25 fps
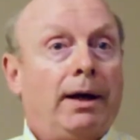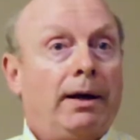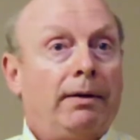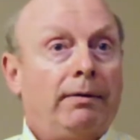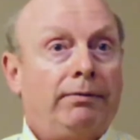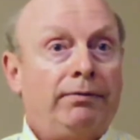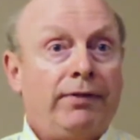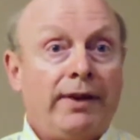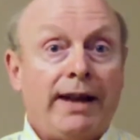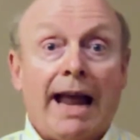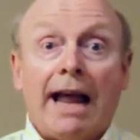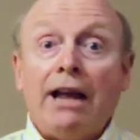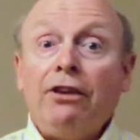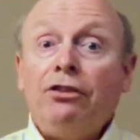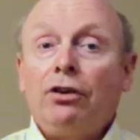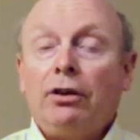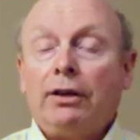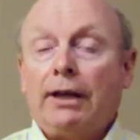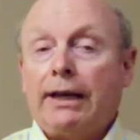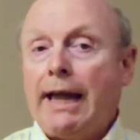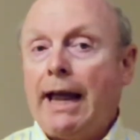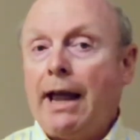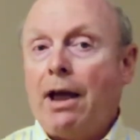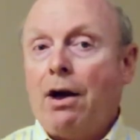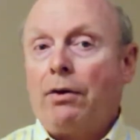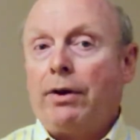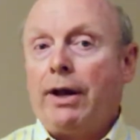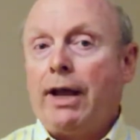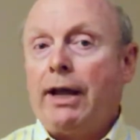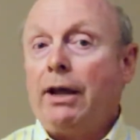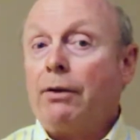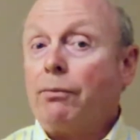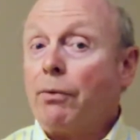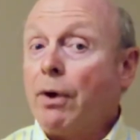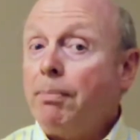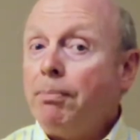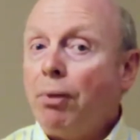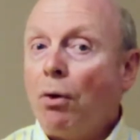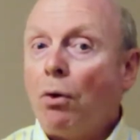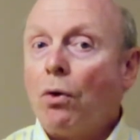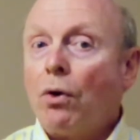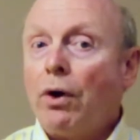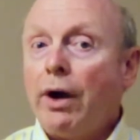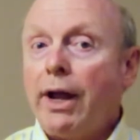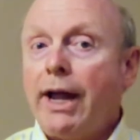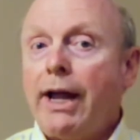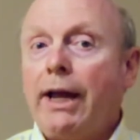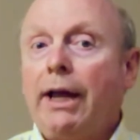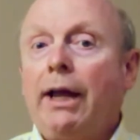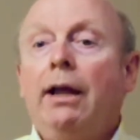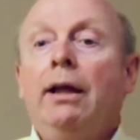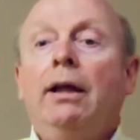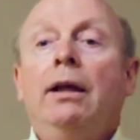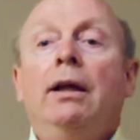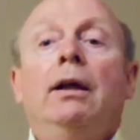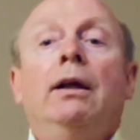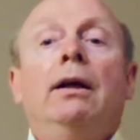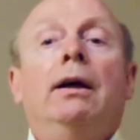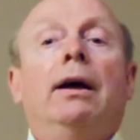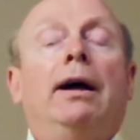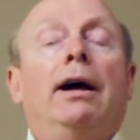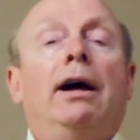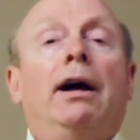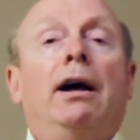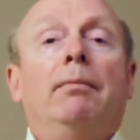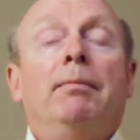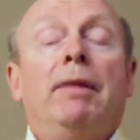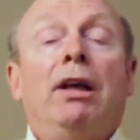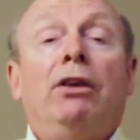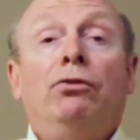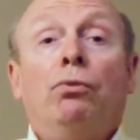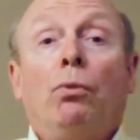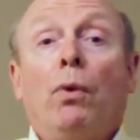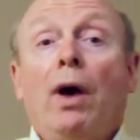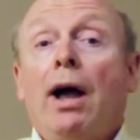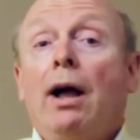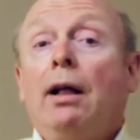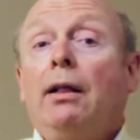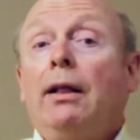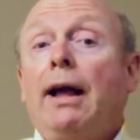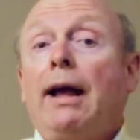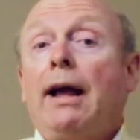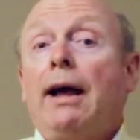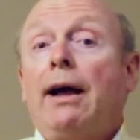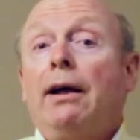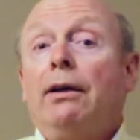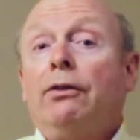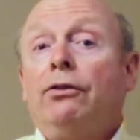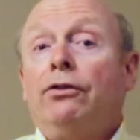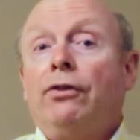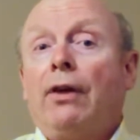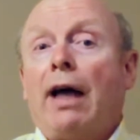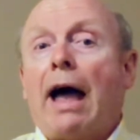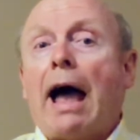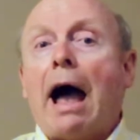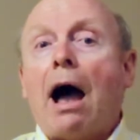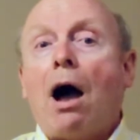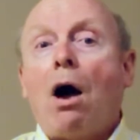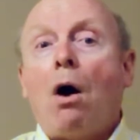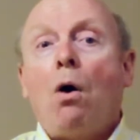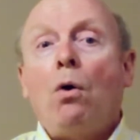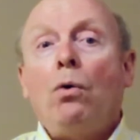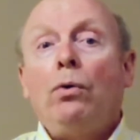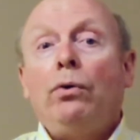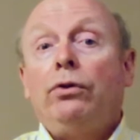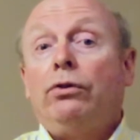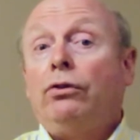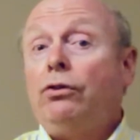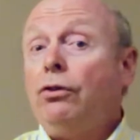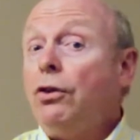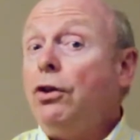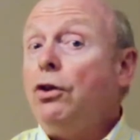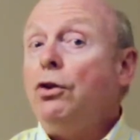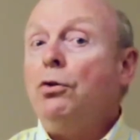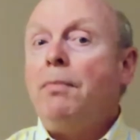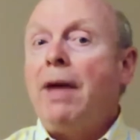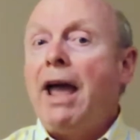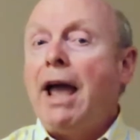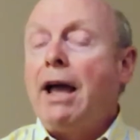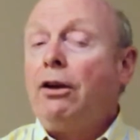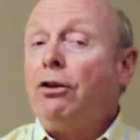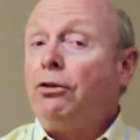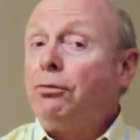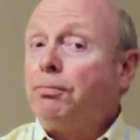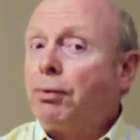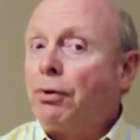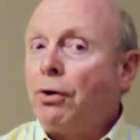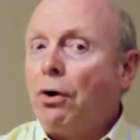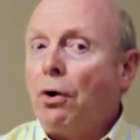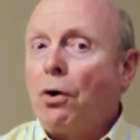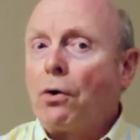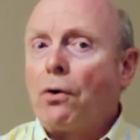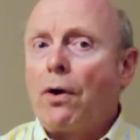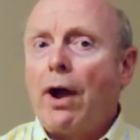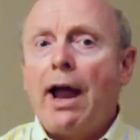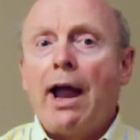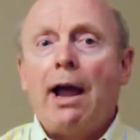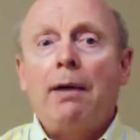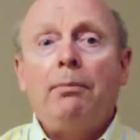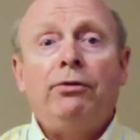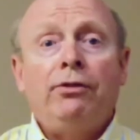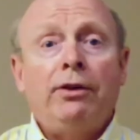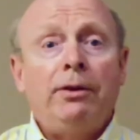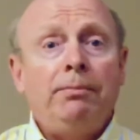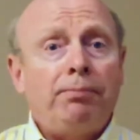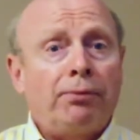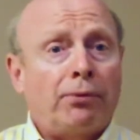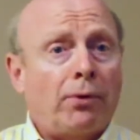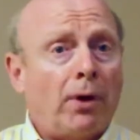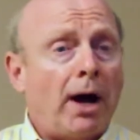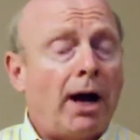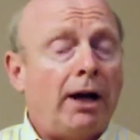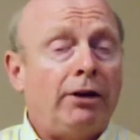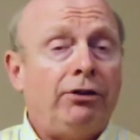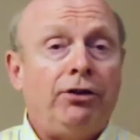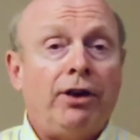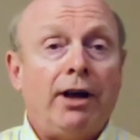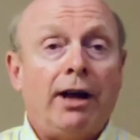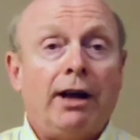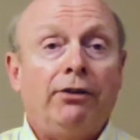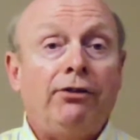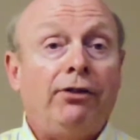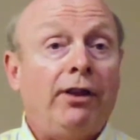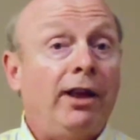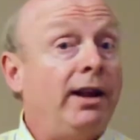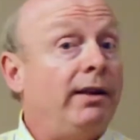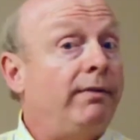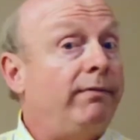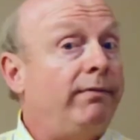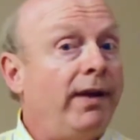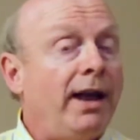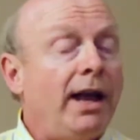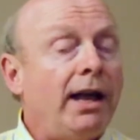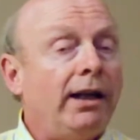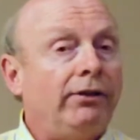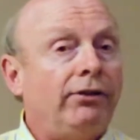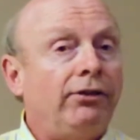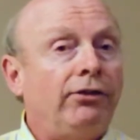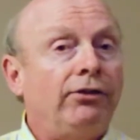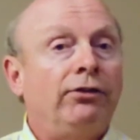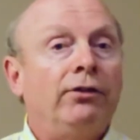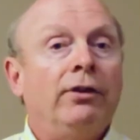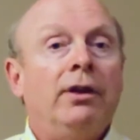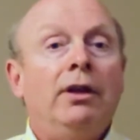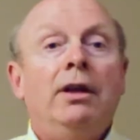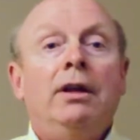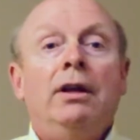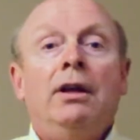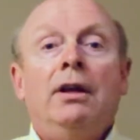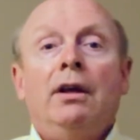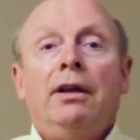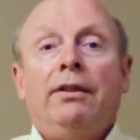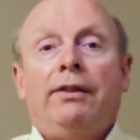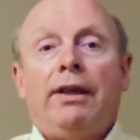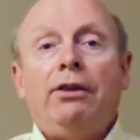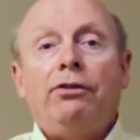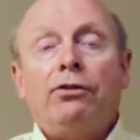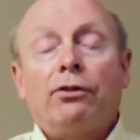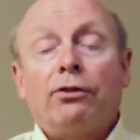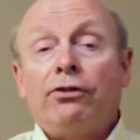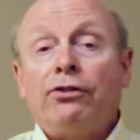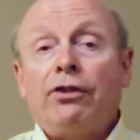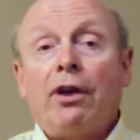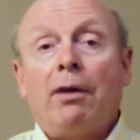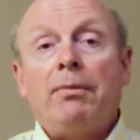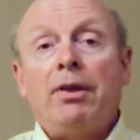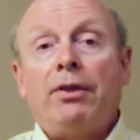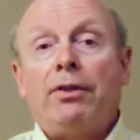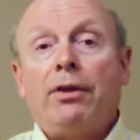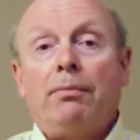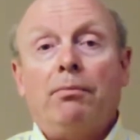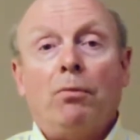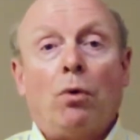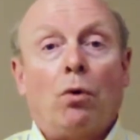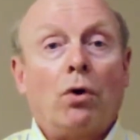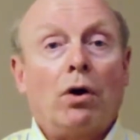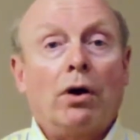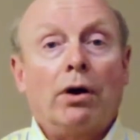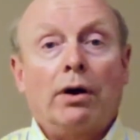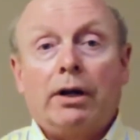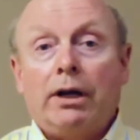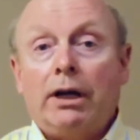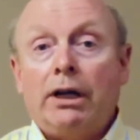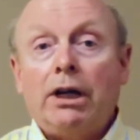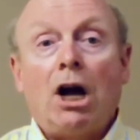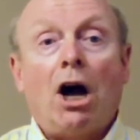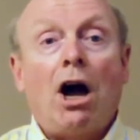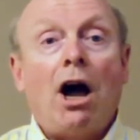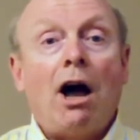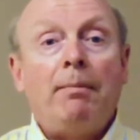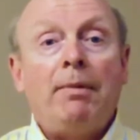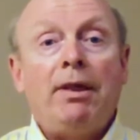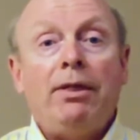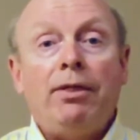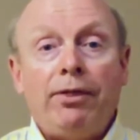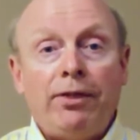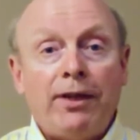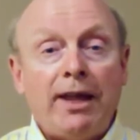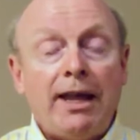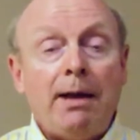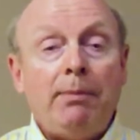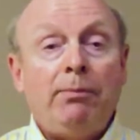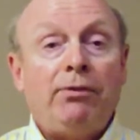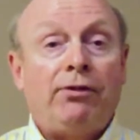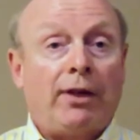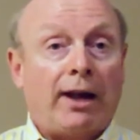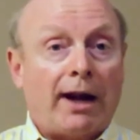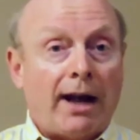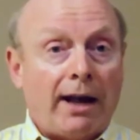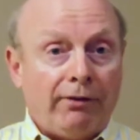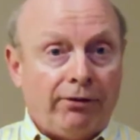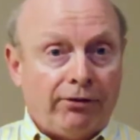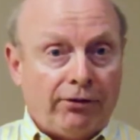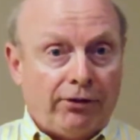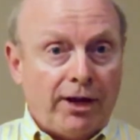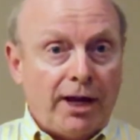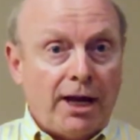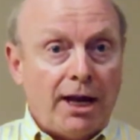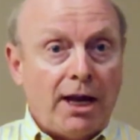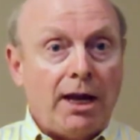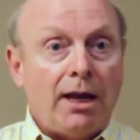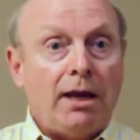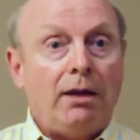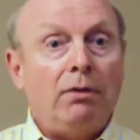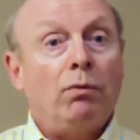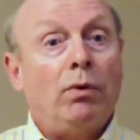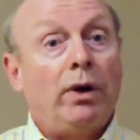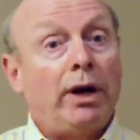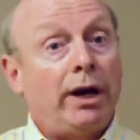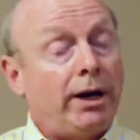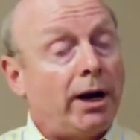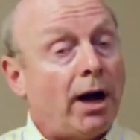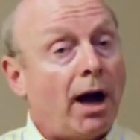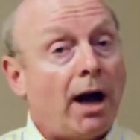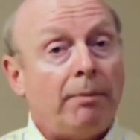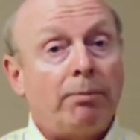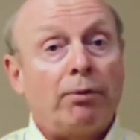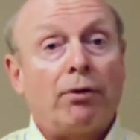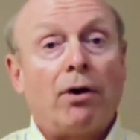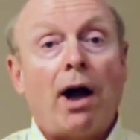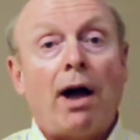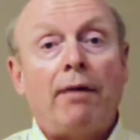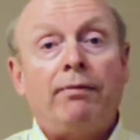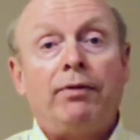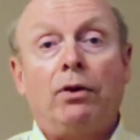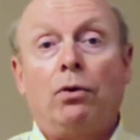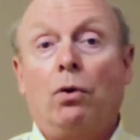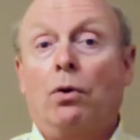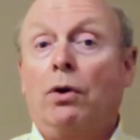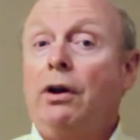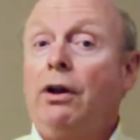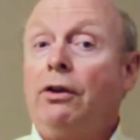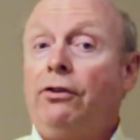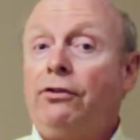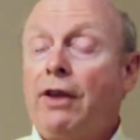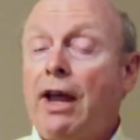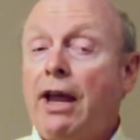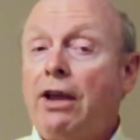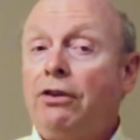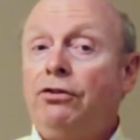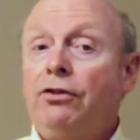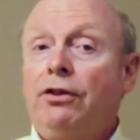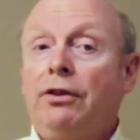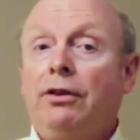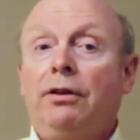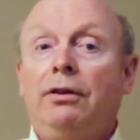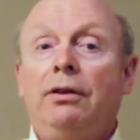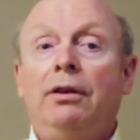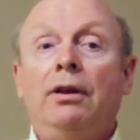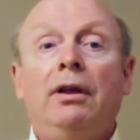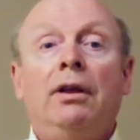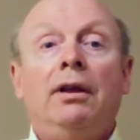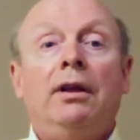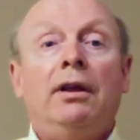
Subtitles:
financial accounting and reporting, as well as how do you manage programs and projects and events. These are some of the more common themes that I see when a nonprofit organization